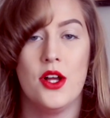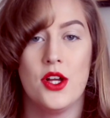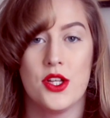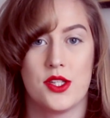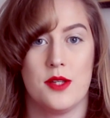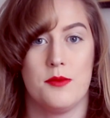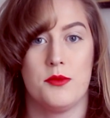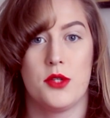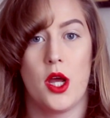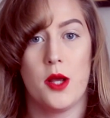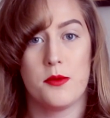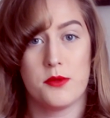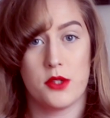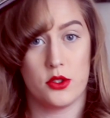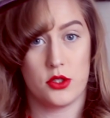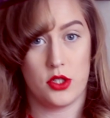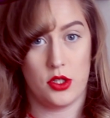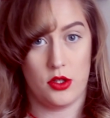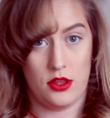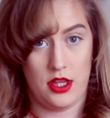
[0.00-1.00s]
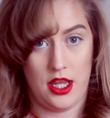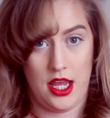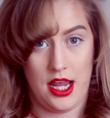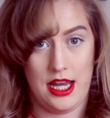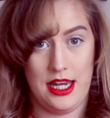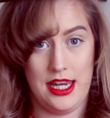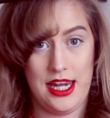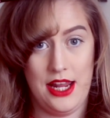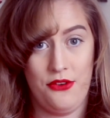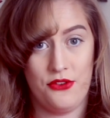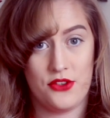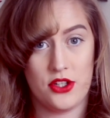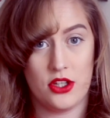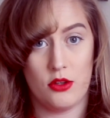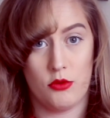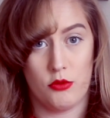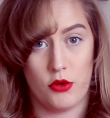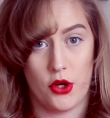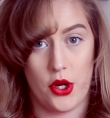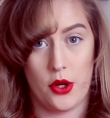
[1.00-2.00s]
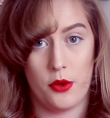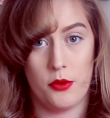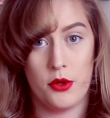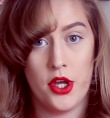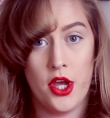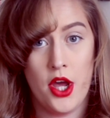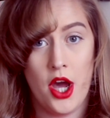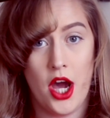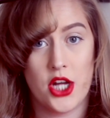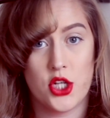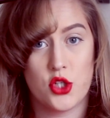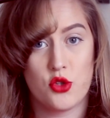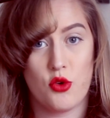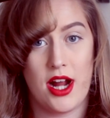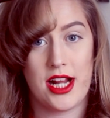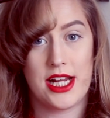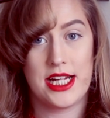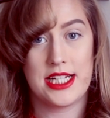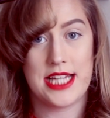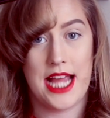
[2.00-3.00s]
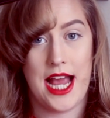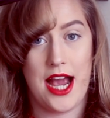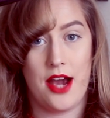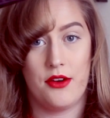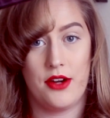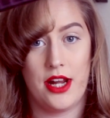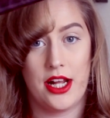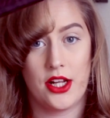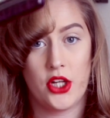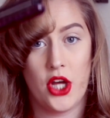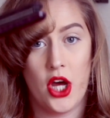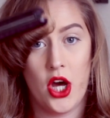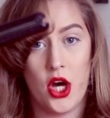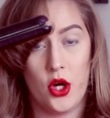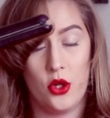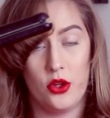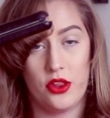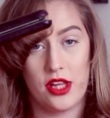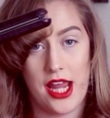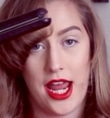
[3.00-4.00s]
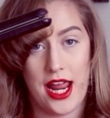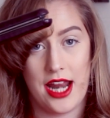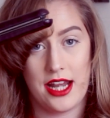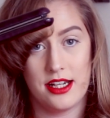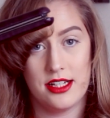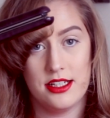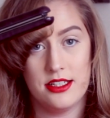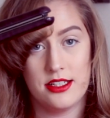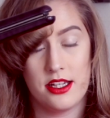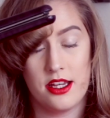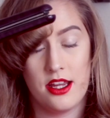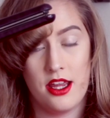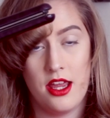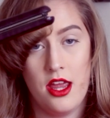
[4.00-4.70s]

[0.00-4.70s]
Sometimes I'll do the lift at the root, I drag it down and curl the end,